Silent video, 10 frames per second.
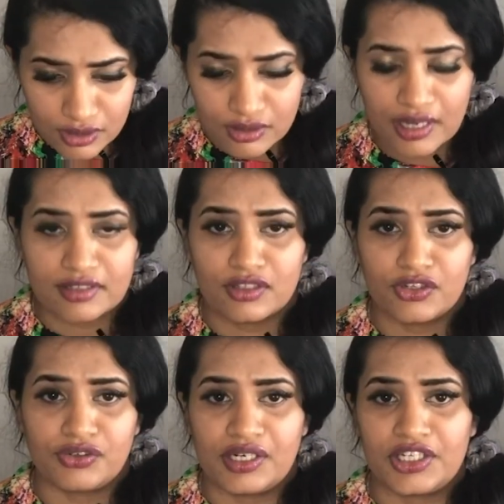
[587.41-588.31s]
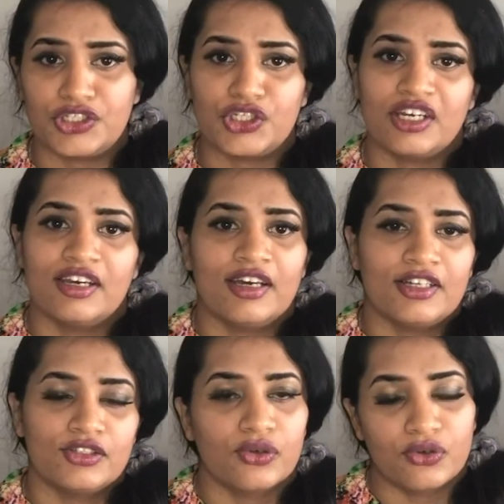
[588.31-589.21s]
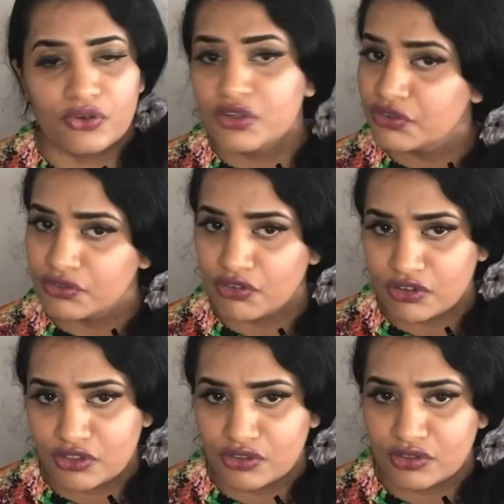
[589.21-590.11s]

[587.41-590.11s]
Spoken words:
that's the range. So if you want to